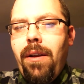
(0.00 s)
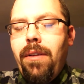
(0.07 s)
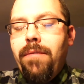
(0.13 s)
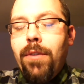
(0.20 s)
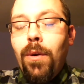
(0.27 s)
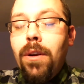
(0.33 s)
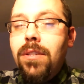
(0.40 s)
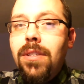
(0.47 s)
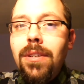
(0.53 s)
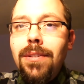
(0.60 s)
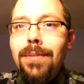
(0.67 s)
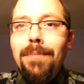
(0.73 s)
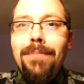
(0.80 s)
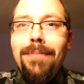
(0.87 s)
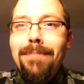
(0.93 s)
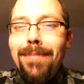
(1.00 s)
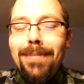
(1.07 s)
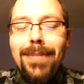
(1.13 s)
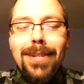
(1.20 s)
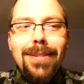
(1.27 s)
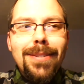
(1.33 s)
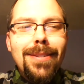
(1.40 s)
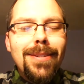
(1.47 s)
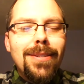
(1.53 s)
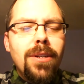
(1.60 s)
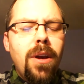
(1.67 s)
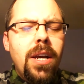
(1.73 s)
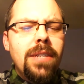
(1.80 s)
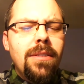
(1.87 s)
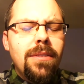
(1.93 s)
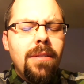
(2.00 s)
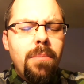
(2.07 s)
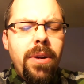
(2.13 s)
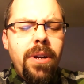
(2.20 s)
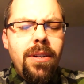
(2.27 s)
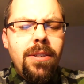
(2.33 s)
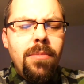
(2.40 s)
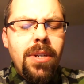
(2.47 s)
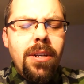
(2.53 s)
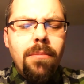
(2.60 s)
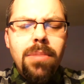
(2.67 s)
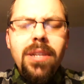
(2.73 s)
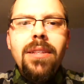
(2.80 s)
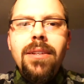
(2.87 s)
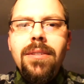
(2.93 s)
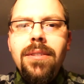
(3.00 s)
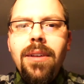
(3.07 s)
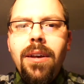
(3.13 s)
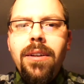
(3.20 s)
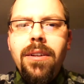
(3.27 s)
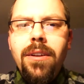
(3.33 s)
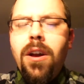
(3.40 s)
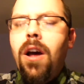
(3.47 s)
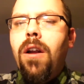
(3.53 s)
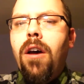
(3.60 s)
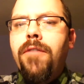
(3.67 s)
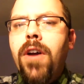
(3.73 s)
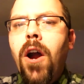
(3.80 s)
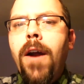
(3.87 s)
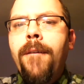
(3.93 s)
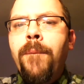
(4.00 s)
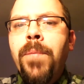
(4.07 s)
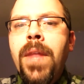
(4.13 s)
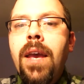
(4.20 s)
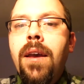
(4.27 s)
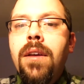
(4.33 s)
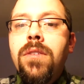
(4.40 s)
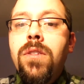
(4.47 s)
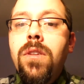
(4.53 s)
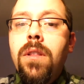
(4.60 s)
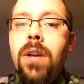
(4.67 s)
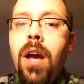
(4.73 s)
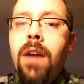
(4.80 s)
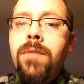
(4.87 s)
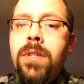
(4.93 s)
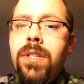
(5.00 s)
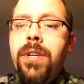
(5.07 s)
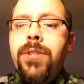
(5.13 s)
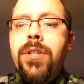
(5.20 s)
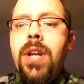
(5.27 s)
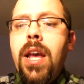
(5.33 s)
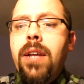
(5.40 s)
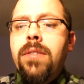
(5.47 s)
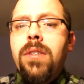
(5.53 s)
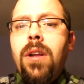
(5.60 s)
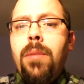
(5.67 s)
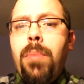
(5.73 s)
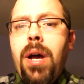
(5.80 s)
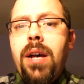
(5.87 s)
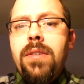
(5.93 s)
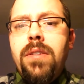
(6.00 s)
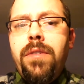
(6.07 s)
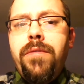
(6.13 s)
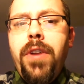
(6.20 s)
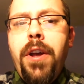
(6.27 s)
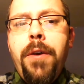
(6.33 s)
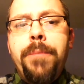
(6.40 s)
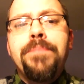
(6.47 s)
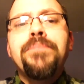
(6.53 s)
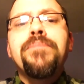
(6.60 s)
And of course, this this this causes the parent to be completely stunned and caught off guard. So the conversation ends on a positive note.